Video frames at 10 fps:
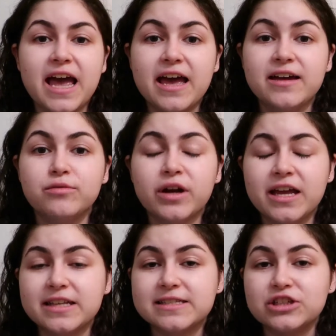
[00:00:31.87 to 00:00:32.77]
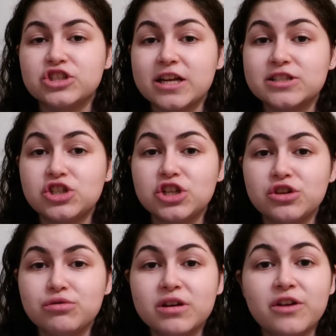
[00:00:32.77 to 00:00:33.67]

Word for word: and what I can suggest to you.